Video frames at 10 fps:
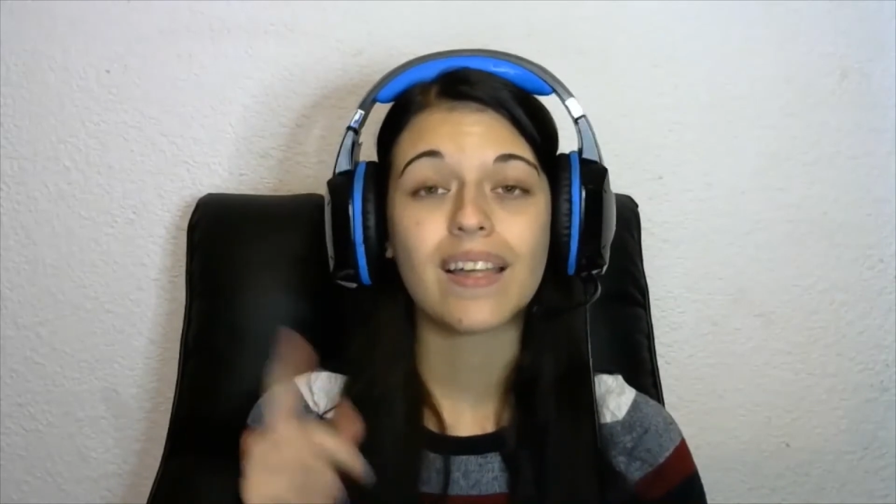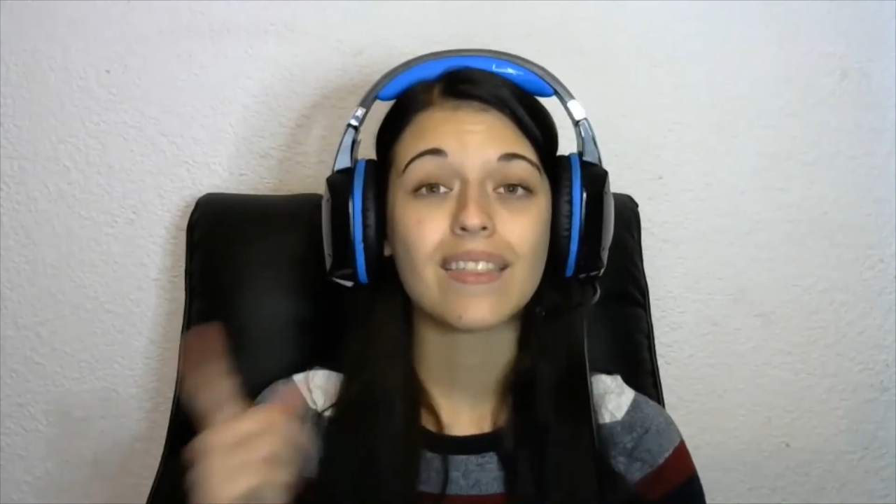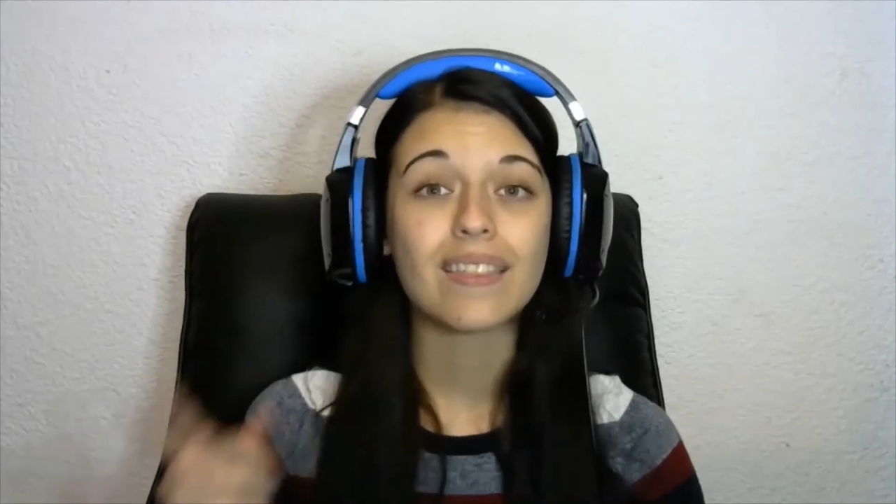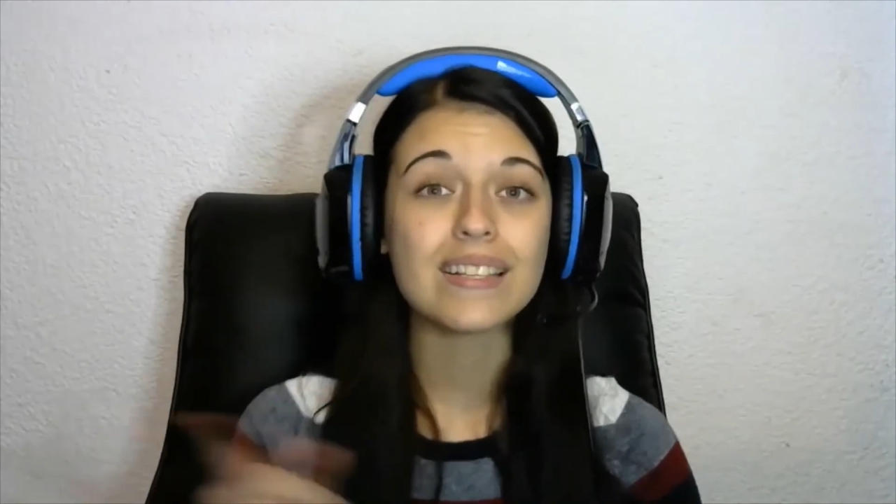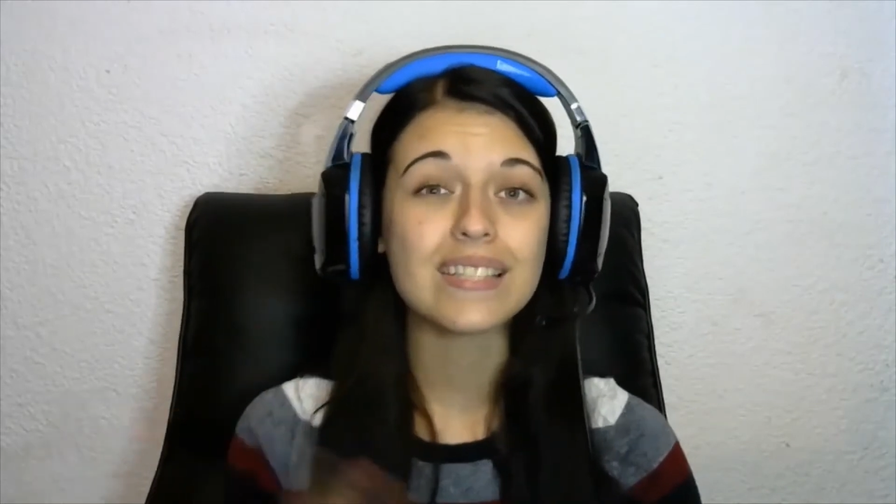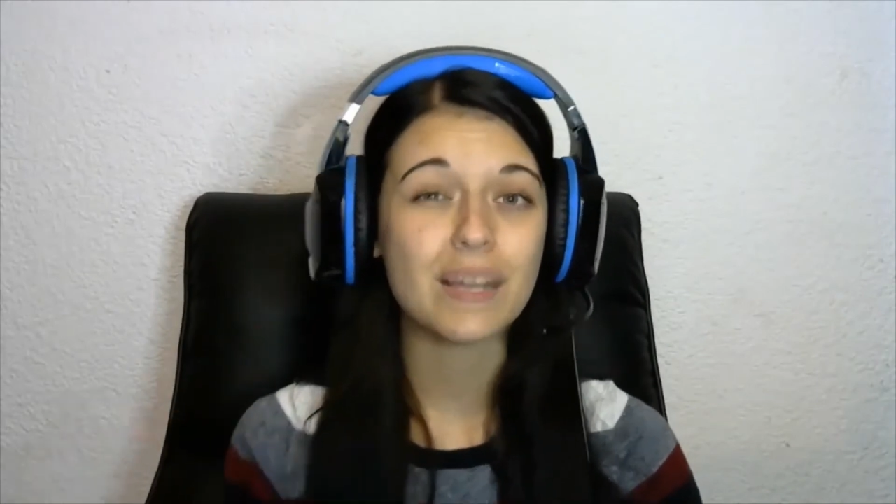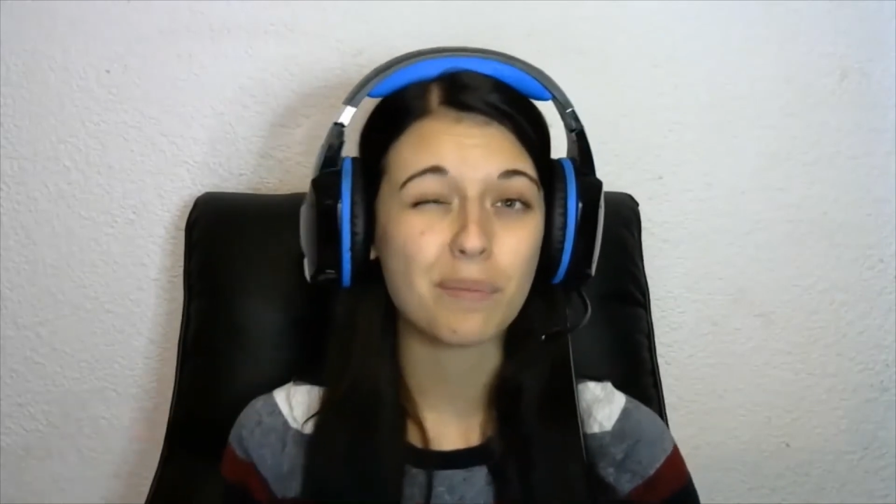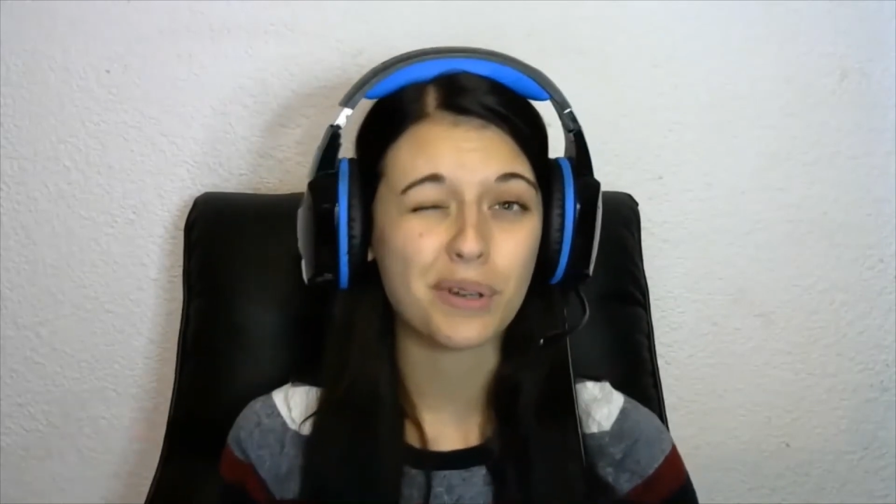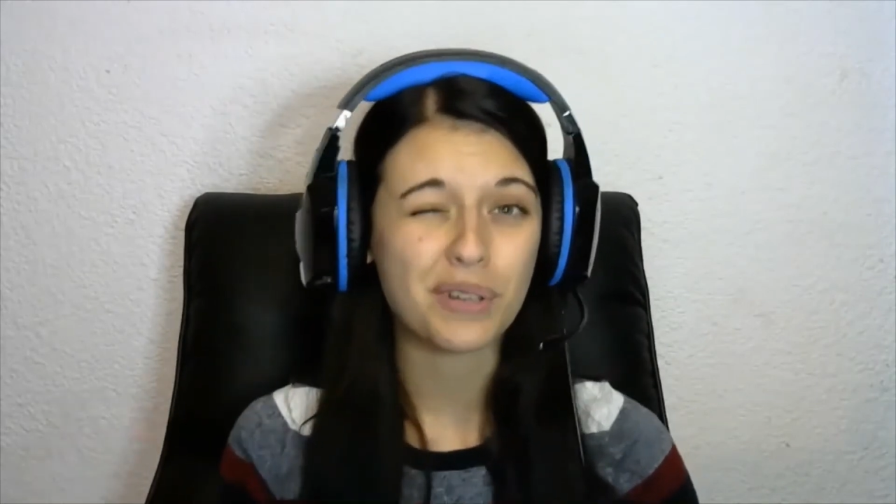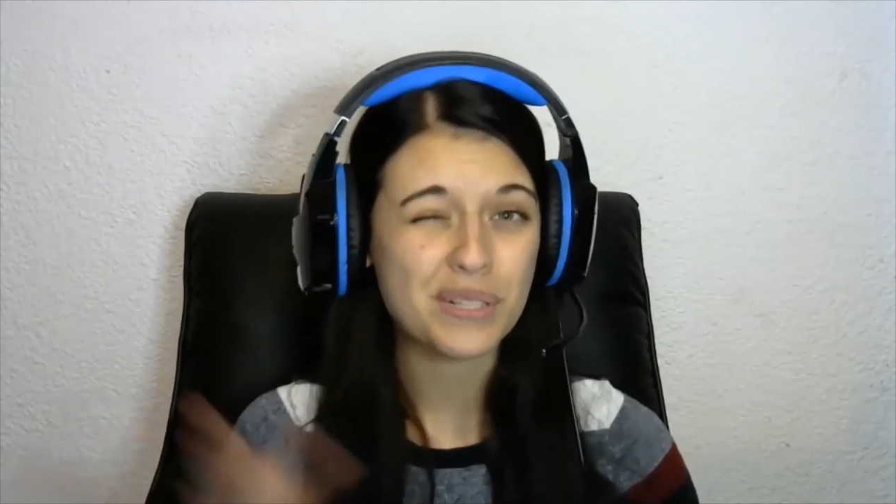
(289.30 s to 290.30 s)
this
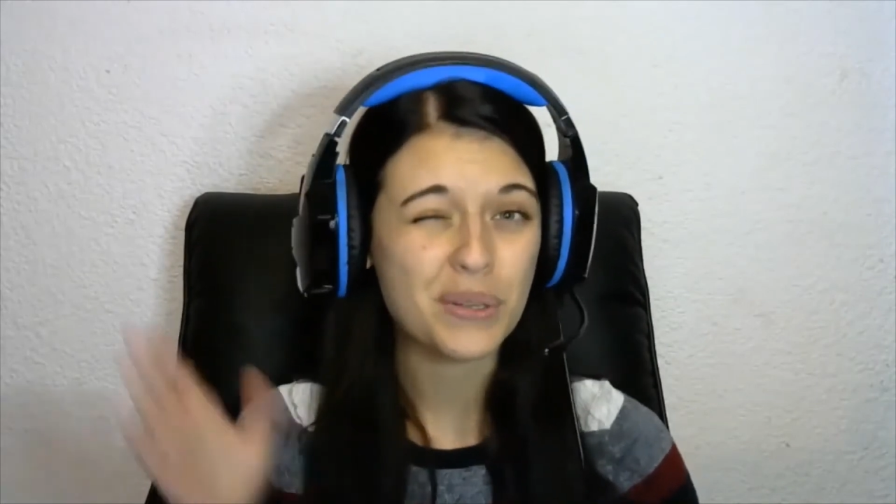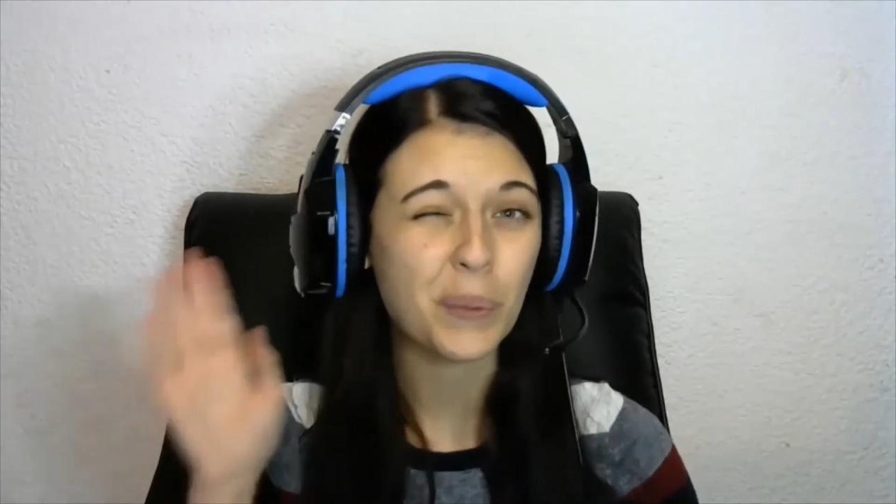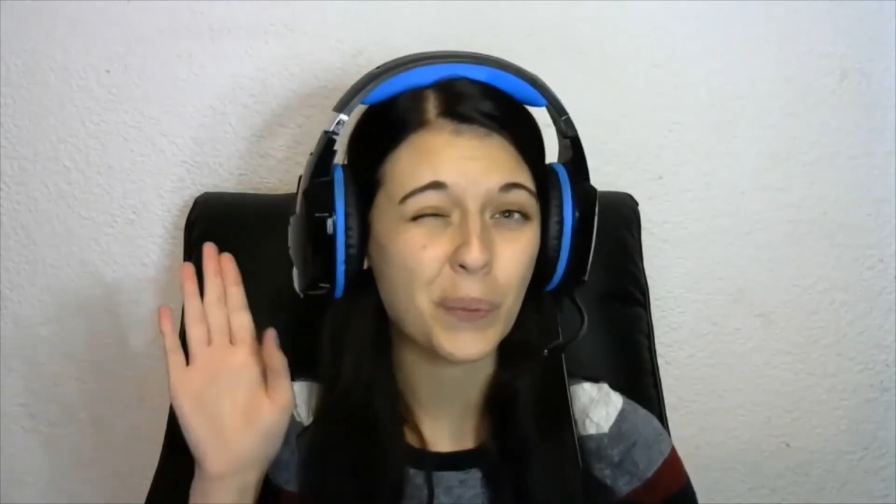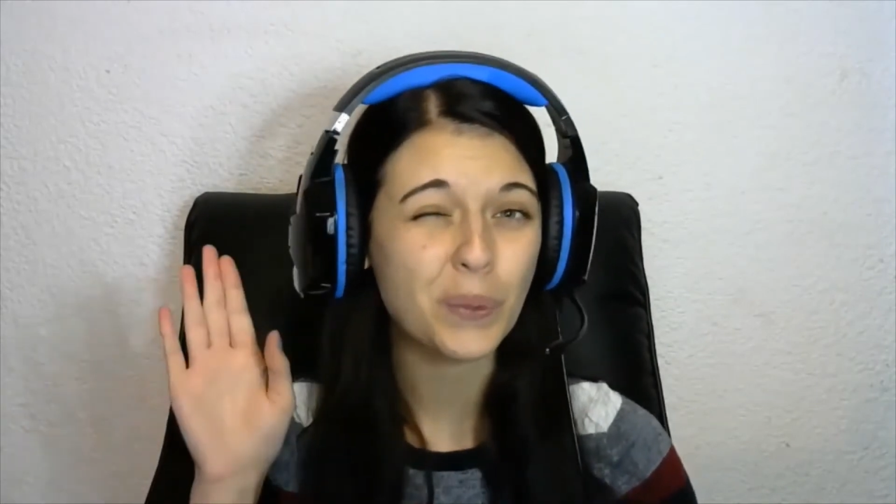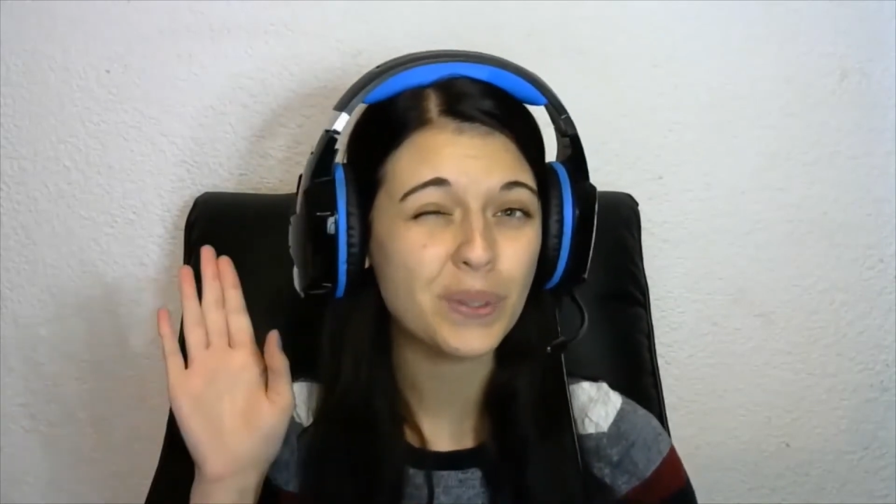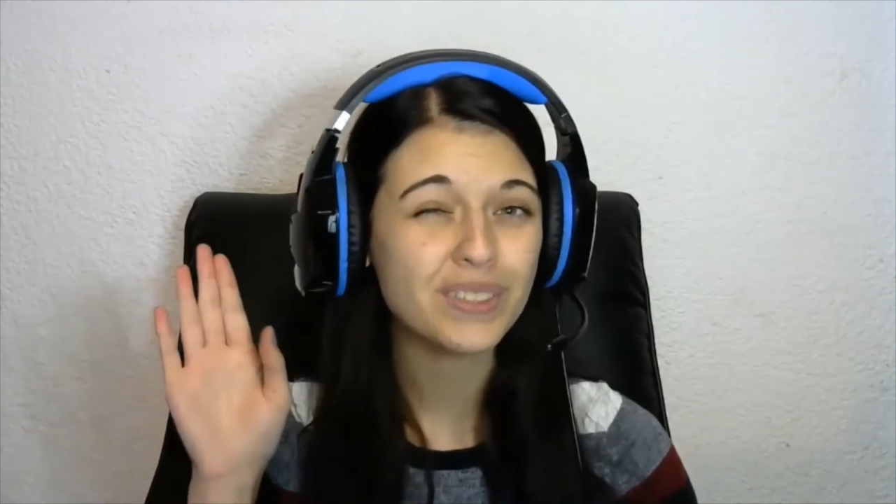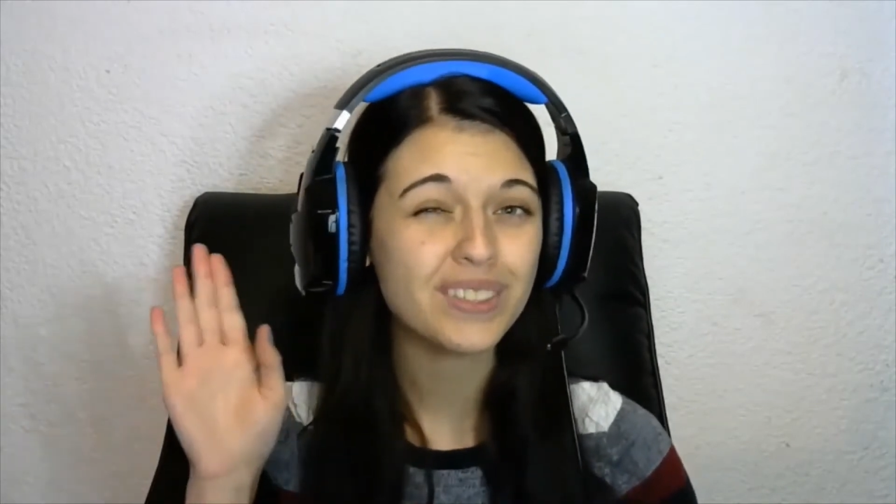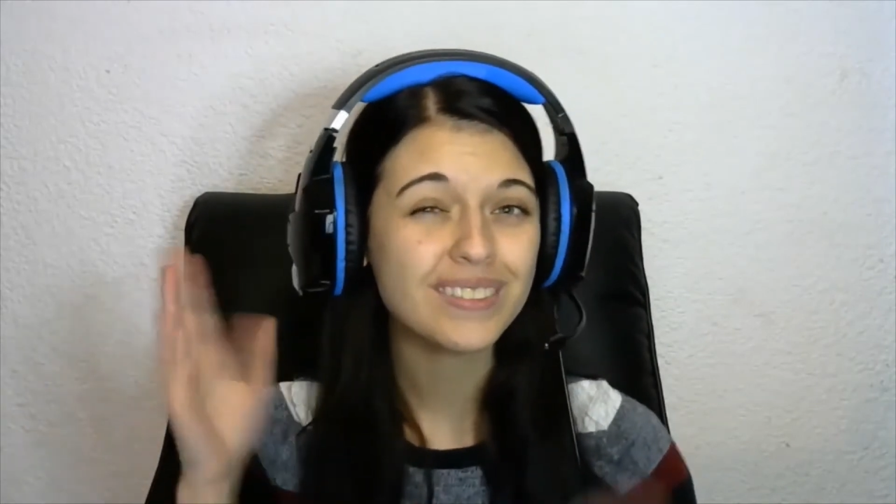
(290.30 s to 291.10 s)
number is called,